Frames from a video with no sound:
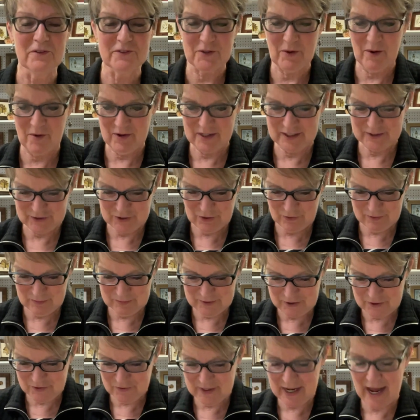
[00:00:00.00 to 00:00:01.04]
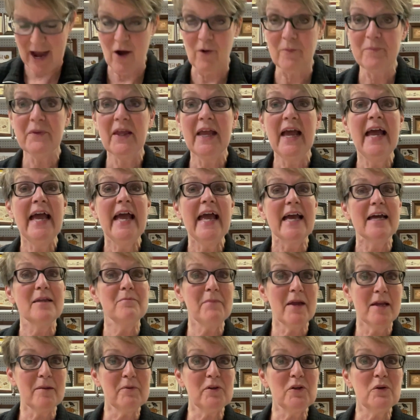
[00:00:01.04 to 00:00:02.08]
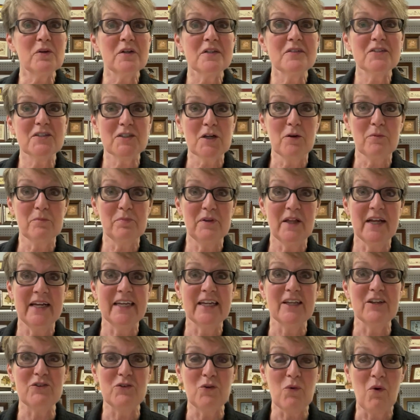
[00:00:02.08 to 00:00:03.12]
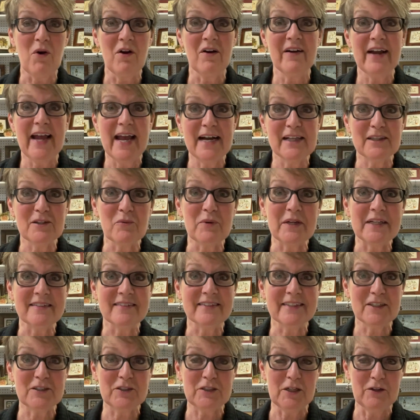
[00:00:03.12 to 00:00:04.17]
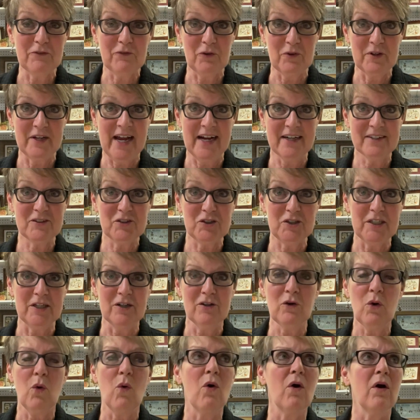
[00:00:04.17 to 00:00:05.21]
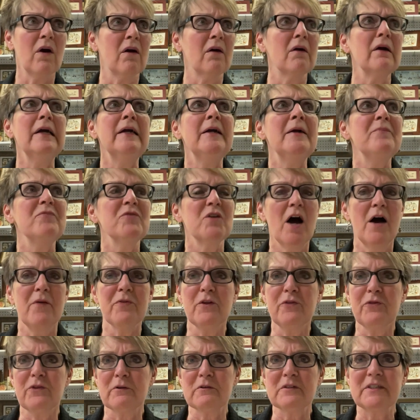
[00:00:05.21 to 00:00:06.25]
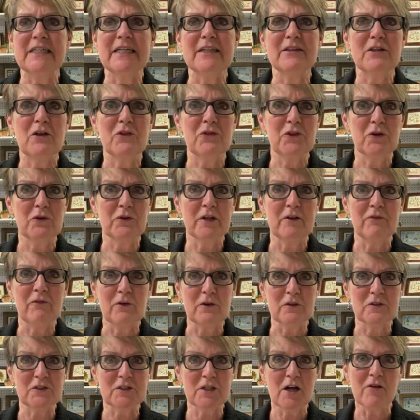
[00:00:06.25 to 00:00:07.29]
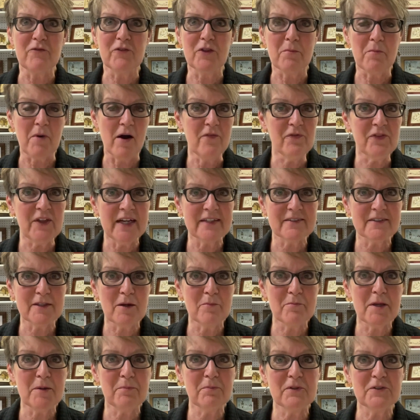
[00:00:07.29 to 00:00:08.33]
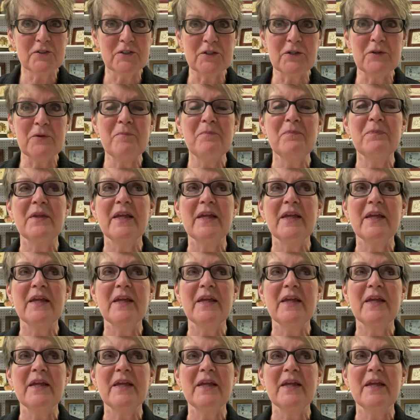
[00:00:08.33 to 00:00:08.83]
So I want to show them to you now. And maybe you can start planning your Halloween stitching for next year or on the 13th and 31st of the month, as some people do.